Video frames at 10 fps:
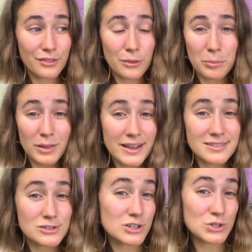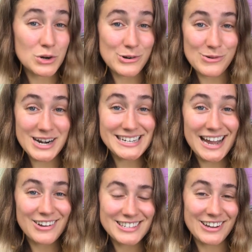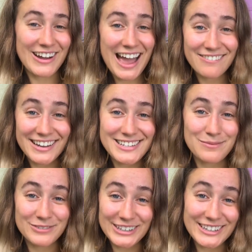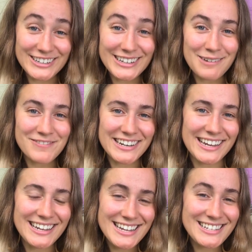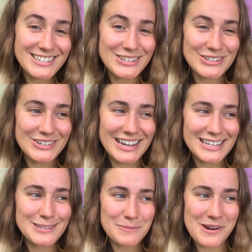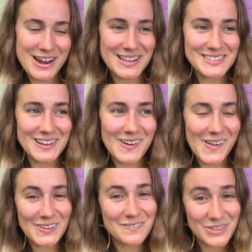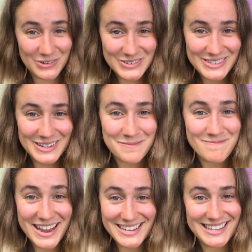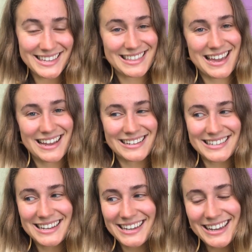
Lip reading: The plans just sort of worked out, so having some really good company to experience all of those amazing things,